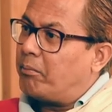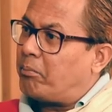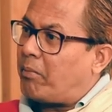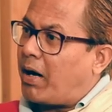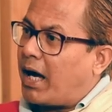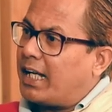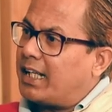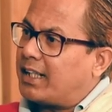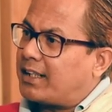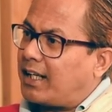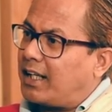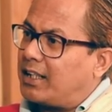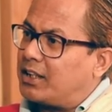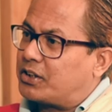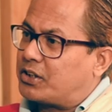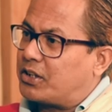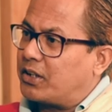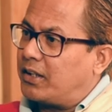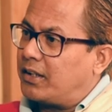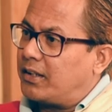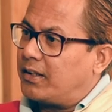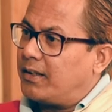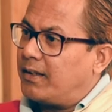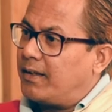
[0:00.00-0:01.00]
my
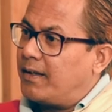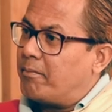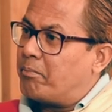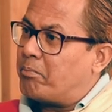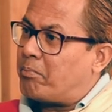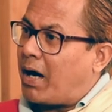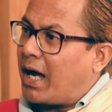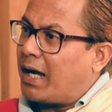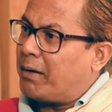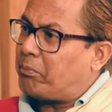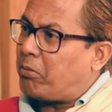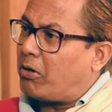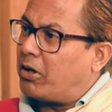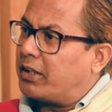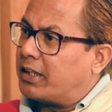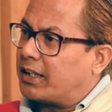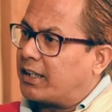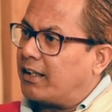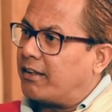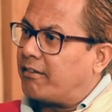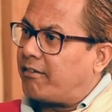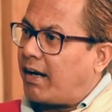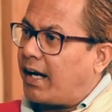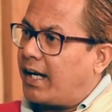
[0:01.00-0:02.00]
culture, my
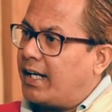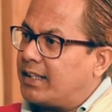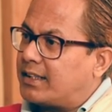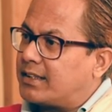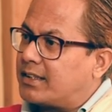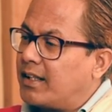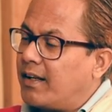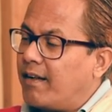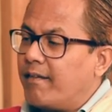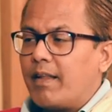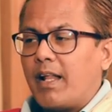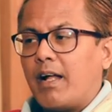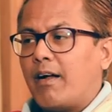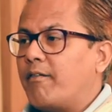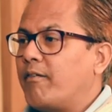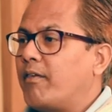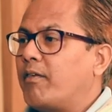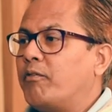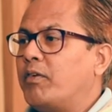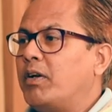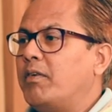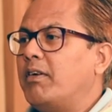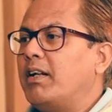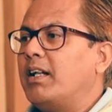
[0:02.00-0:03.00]
political rights.
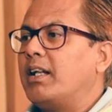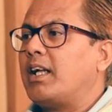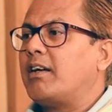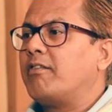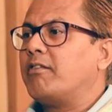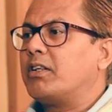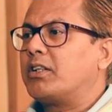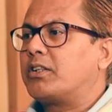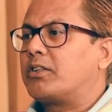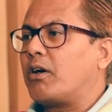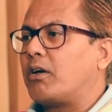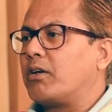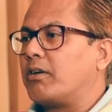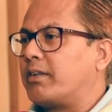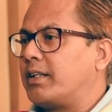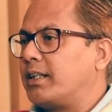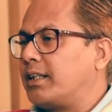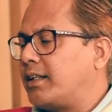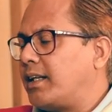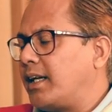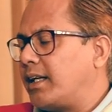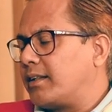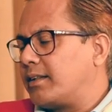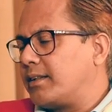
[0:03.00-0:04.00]
We will never
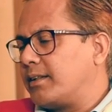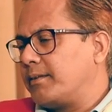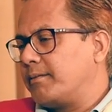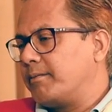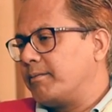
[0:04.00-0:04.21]
tolerate that.